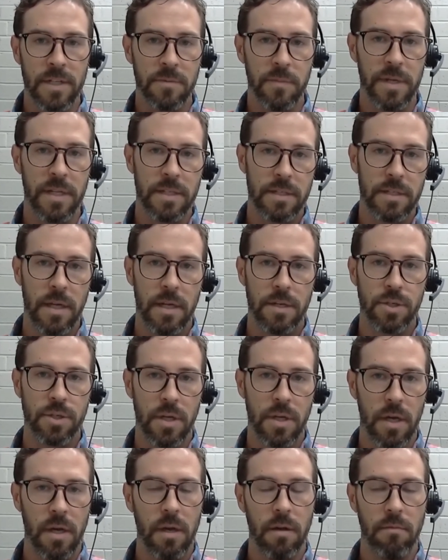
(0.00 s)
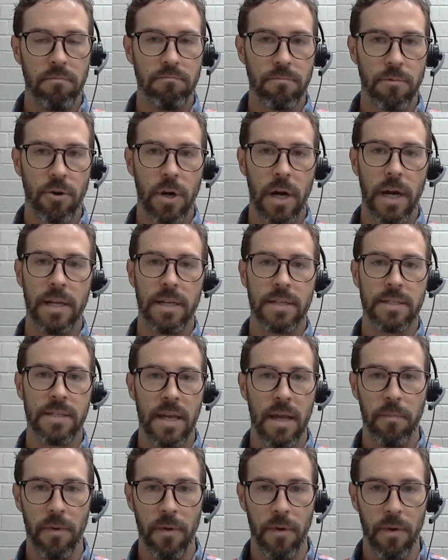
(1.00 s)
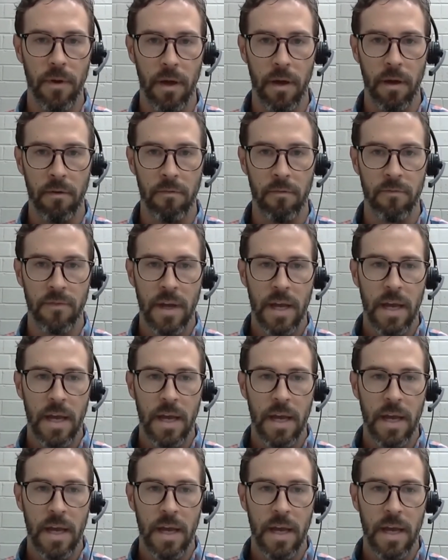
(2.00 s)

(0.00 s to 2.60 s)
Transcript: but it's such a great example of